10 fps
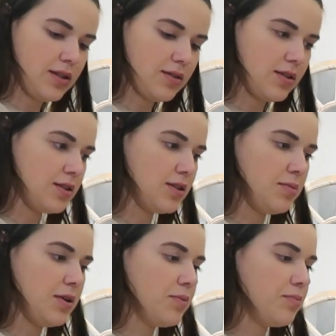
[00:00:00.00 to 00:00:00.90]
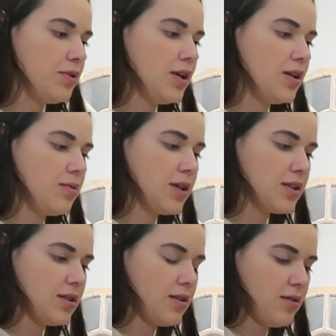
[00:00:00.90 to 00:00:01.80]
So this should be pretty quick
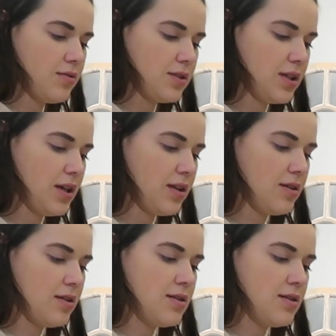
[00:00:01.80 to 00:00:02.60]
to throw together